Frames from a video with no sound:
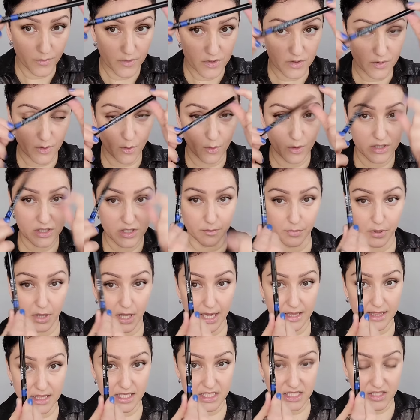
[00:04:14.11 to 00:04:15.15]
So we're going to
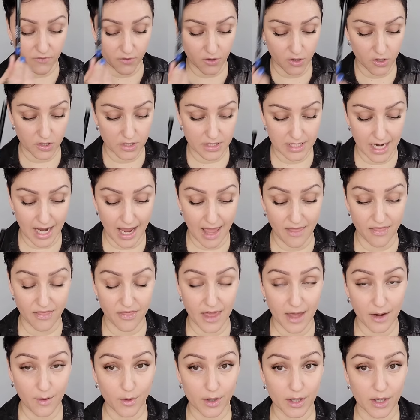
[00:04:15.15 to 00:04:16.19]
apply this first, and
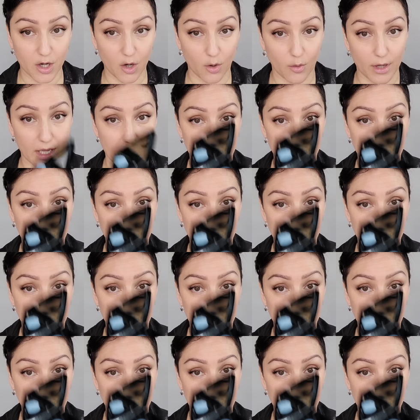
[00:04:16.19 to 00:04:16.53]
then we're going to